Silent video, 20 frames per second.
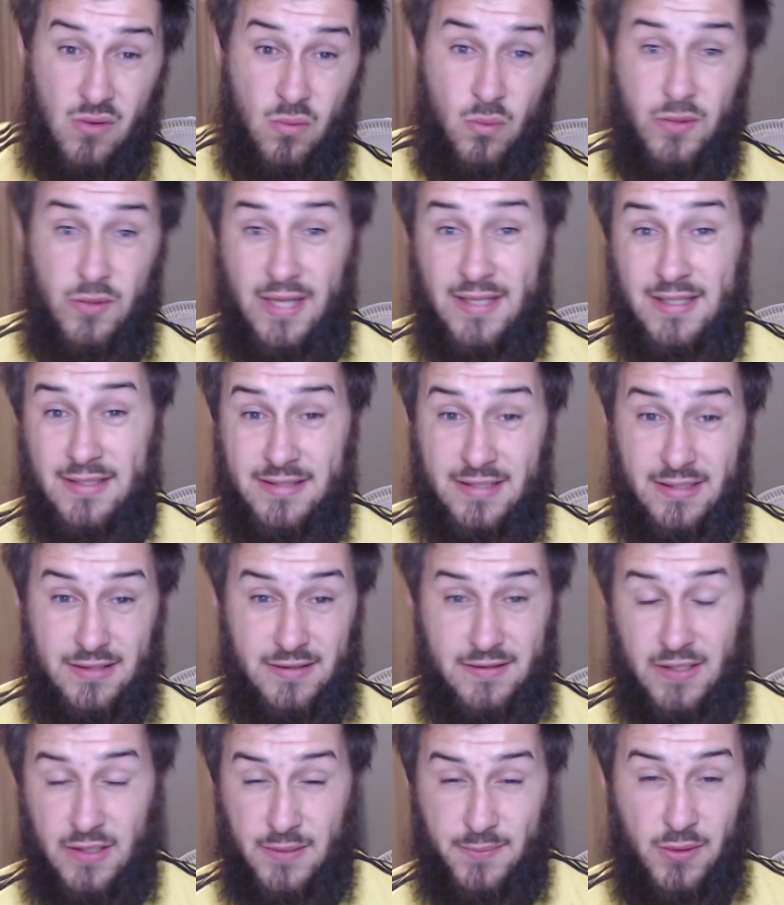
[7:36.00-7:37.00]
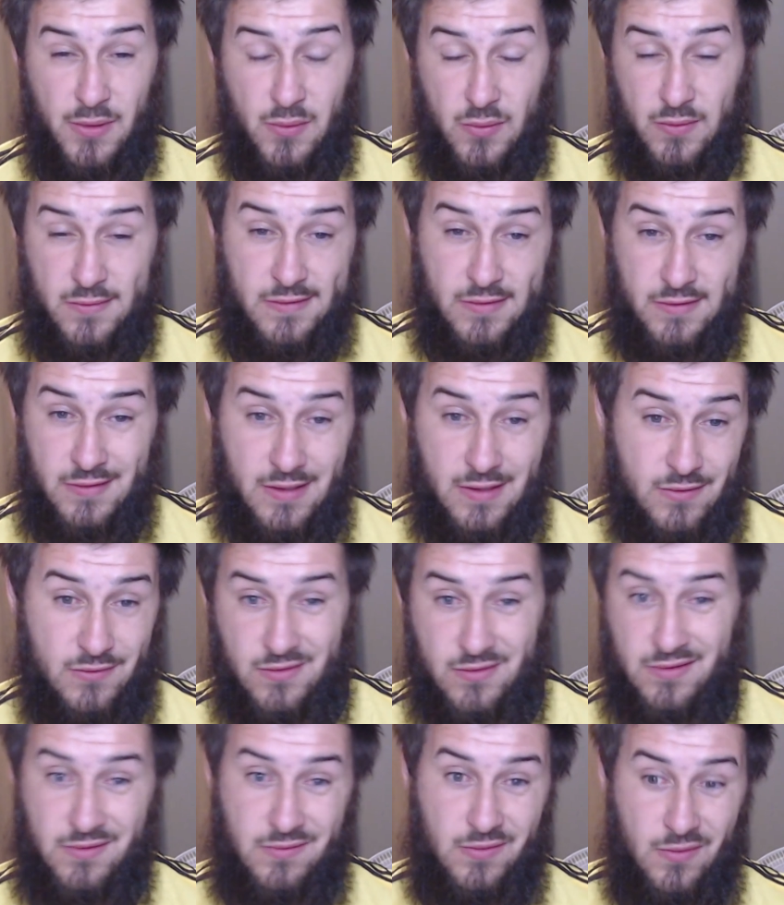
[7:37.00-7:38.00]
Well, they didn't blow up the Twin
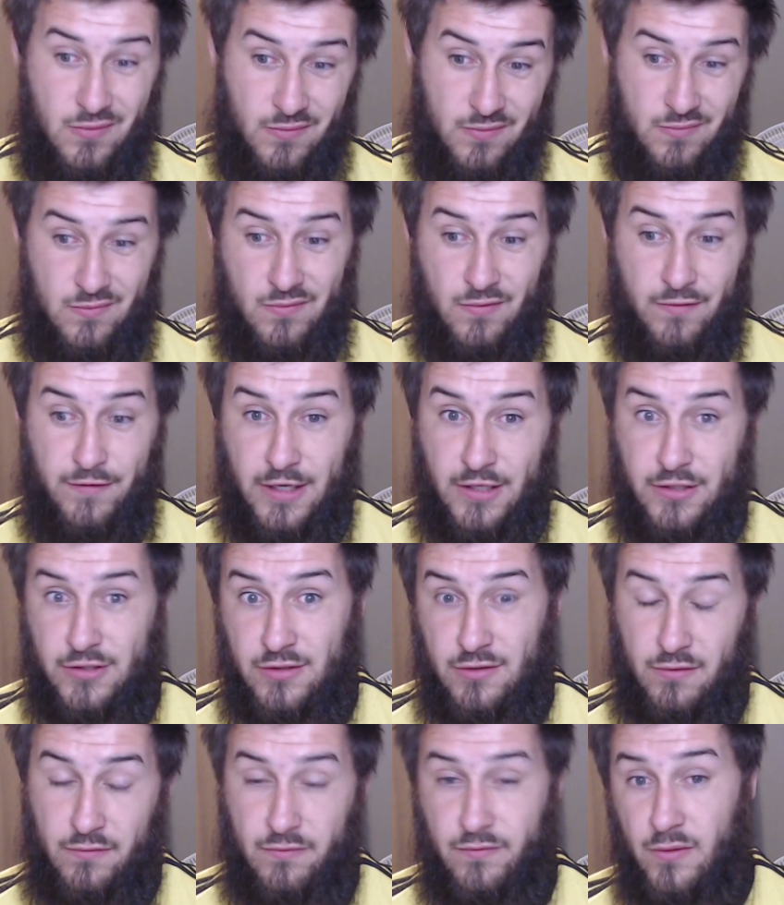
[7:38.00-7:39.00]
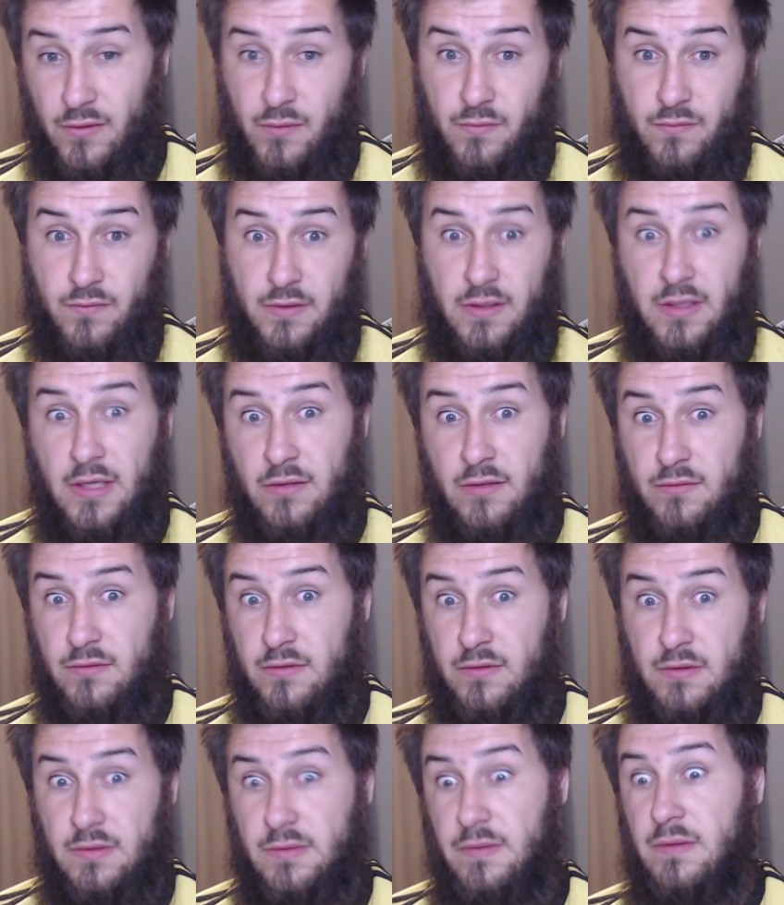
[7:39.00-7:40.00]
Towers section.
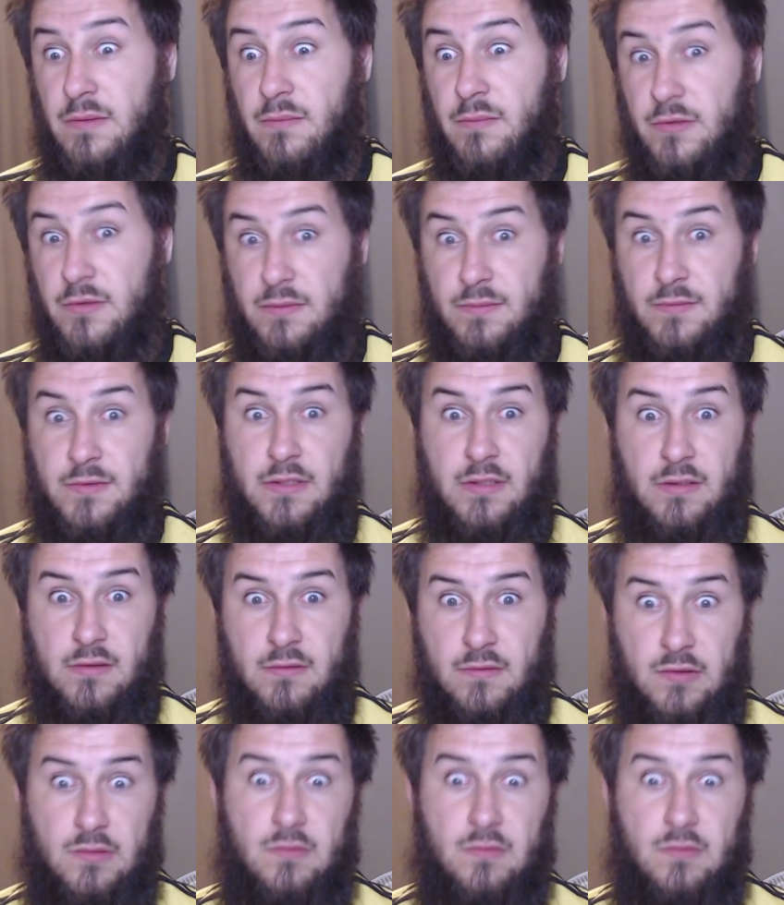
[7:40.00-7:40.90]
Muslims didn't.